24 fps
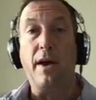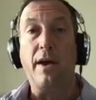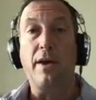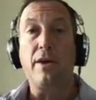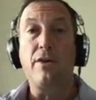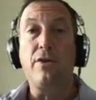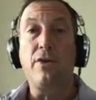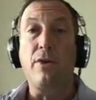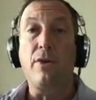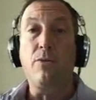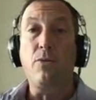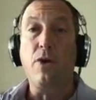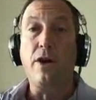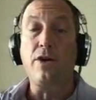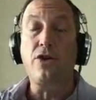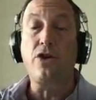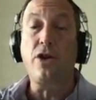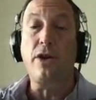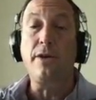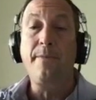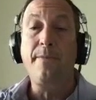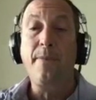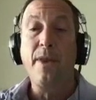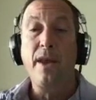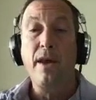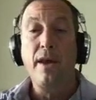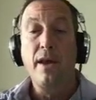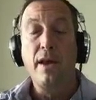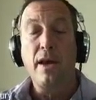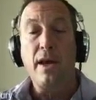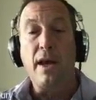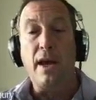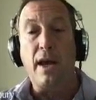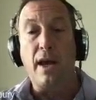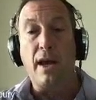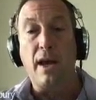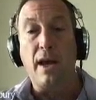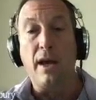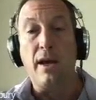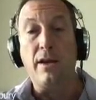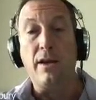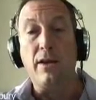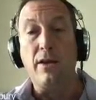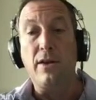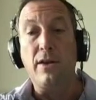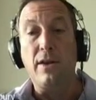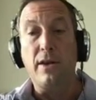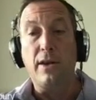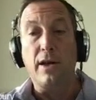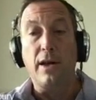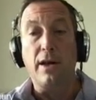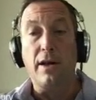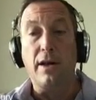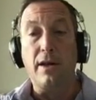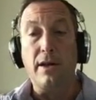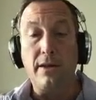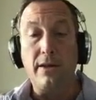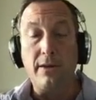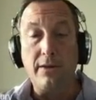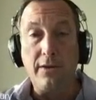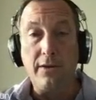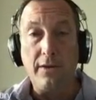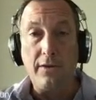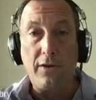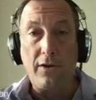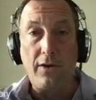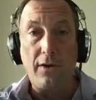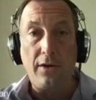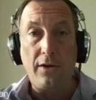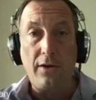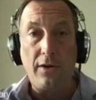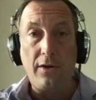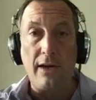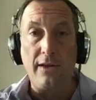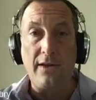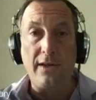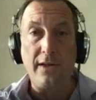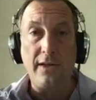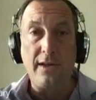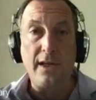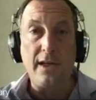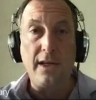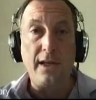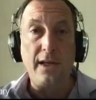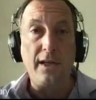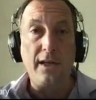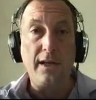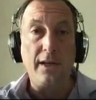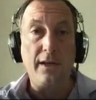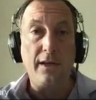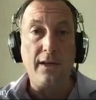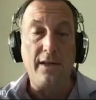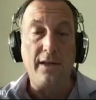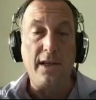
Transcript: in Russia, and Konstantin and the